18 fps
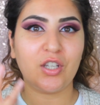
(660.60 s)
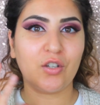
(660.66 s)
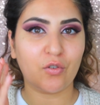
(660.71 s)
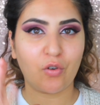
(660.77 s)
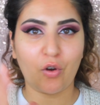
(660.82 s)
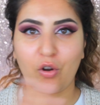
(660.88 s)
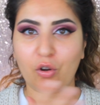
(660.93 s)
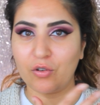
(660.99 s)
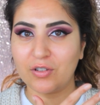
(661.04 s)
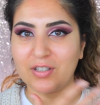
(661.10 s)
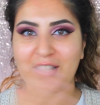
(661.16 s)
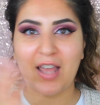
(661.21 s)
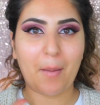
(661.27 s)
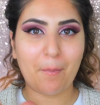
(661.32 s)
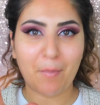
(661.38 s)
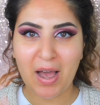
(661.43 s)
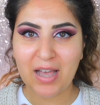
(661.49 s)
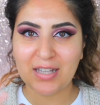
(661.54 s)
you're all under
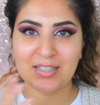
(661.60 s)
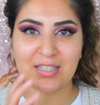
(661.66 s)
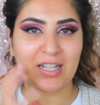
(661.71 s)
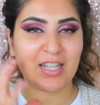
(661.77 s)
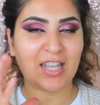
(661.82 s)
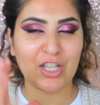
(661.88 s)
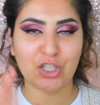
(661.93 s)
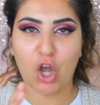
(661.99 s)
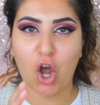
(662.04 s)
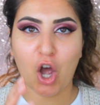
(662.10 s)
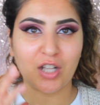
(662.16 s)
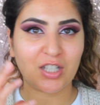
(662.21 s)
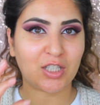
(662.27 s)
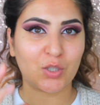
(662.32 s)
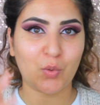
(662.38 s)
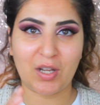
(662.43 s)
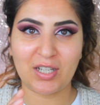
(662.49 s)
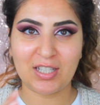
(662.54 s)
that mask and it gets hot and
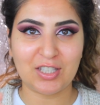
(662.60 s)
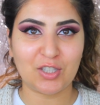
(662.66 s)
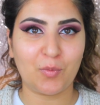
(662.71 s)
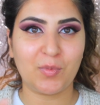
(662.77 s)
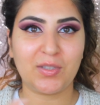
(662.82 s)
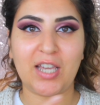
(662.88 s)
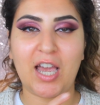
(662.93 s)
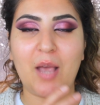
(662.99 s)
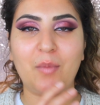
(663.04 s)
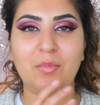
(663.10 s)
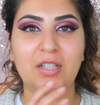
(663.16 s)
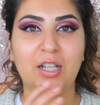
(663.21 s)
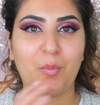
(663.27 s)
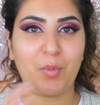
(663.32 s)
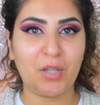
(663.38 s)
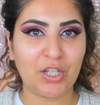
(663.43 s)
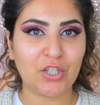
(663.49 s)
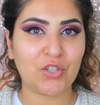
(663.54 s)
sweaty sometimes.
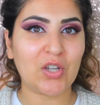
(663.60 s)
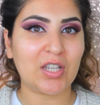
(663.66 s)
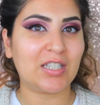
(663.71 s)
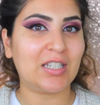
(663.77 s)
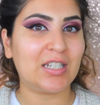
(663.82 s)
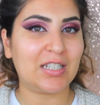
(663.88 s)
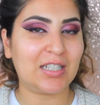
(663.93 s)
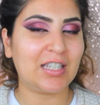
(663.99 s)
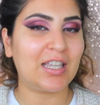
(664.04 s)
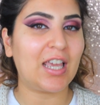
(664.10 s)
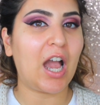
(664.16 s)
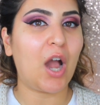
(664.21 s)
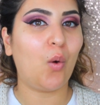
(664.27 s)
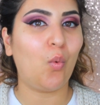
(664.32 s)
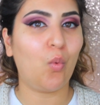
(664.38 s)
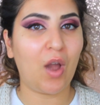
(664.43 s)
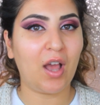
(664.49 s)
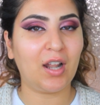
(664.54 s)
It'll be interesting to see
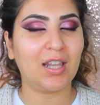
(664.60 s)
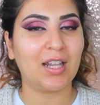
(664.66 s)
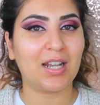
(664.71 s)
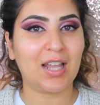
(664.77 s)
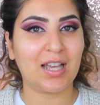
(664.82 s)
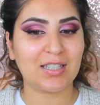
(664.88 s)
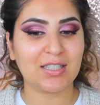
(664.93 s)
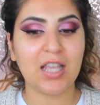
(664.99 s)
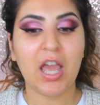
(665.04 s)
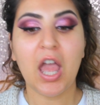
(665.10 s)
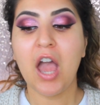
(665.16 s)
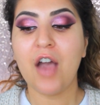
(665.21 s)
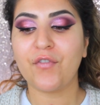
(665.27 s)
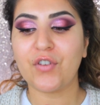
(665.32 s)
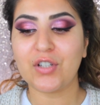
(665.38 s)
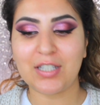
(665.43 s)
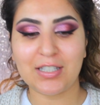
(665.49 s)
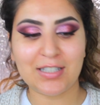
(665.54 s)
how well it lasts.
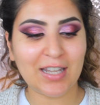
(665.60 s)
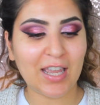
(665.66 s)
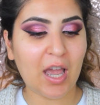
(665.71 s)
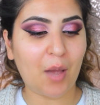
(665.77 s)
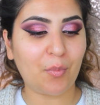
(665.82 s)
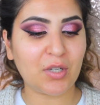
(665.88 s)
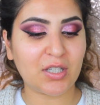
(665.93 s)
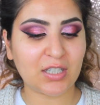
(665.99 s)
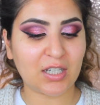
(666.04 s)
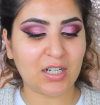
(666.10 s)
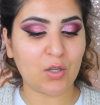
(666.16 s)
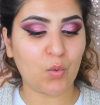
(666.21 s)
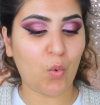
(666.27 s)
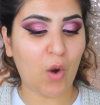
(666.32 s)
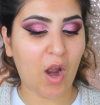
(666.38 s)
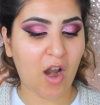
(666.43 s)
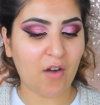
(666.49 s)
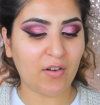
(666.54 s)
For today, I'm just going to
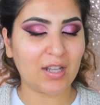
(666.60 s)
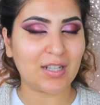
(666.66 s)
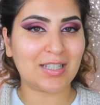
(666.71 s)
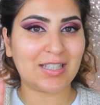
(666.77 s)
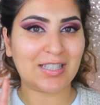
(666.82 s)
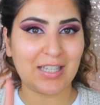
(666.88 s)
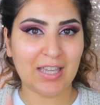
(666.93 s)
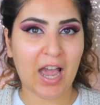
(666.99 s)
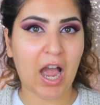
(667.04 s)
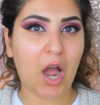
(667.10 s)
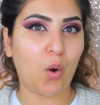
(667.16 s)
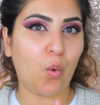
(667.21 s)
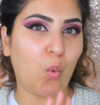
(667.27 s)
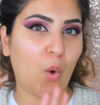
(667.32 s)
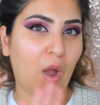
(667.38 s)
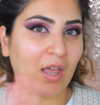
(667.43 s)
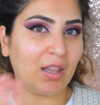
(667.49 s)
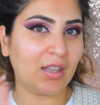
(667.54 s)
wear it and see how
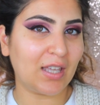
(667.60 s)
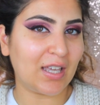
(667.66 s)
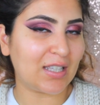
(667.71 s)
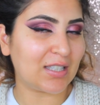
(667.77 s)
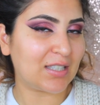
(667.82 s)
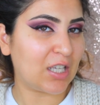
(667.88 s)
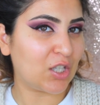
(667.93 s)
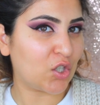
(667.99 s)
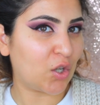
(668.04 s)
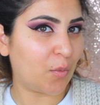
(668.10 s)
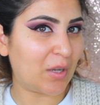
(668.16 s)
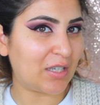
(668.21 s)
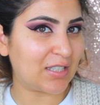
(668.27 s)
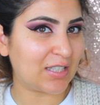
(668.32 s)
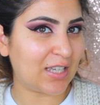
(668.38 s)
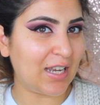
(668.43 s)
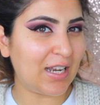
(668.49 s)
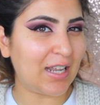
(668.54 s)
well it sits on my
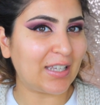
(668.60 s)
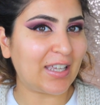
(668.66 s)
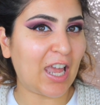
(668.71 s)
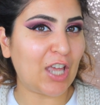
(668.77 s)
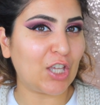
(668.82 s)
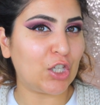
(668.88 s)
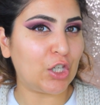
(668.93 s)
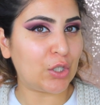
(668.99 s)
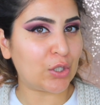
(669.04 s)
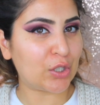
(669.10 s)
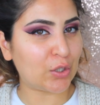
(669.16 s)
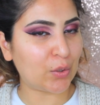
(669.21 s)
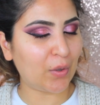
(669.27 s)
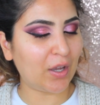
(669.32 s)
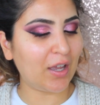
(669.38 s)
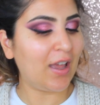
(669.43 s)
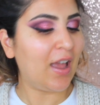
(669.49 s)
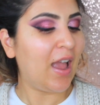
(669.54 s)
skin and get used
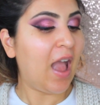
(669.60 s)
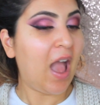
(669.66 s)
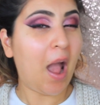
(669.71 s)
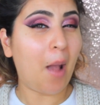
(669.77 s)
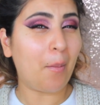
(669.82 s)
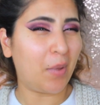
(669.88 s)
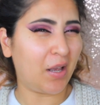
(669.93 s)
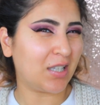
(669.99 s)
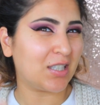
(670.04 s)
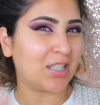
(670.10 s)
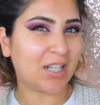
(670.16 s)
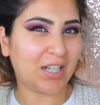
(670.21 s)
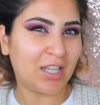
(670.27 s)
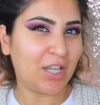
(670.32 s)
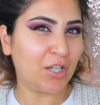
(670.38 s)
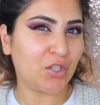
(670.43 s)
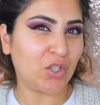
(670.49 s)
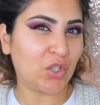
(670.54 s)
to it, and
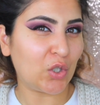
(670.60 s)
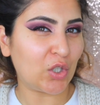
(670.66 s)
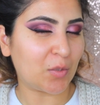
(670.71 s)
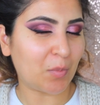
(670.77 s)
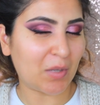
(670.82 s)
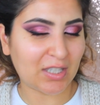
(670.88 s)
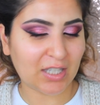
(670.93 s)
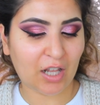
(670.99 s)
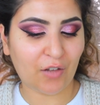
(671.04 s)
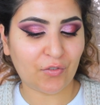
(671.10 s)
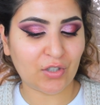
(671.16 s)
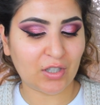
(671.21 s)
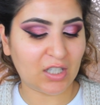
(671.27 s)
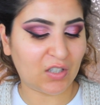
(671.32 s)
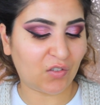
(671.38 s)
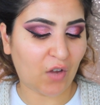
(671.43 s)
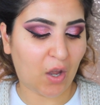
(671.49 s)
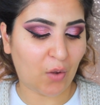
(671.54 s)
basically introduce myself to
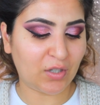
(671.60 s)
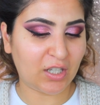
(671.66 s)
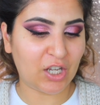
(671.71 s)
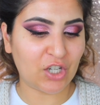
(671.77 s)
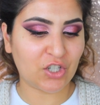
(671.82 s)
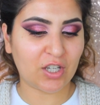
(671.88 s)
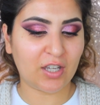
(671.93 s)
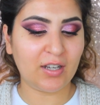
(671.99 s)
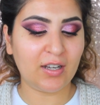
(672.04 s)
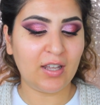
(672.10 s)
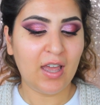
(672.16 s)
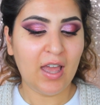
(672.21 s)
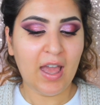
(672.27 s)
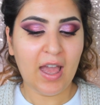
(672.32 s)
this foundation